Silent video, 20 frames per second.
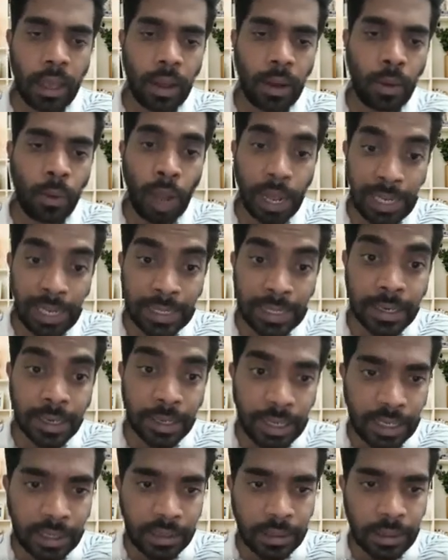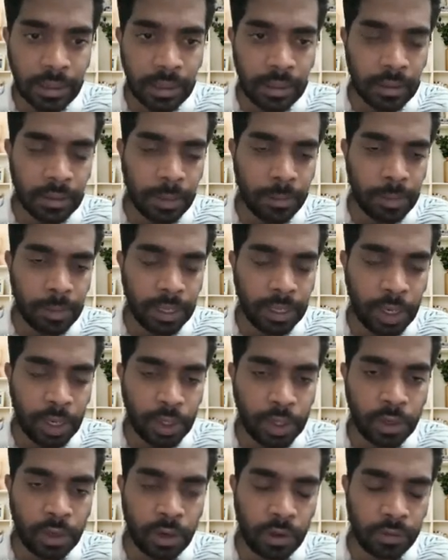While studying the
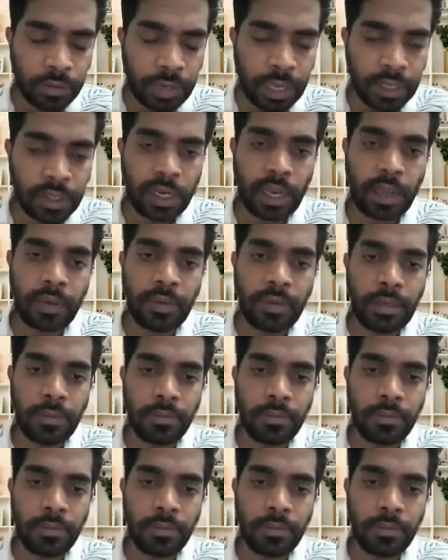replication of HIV,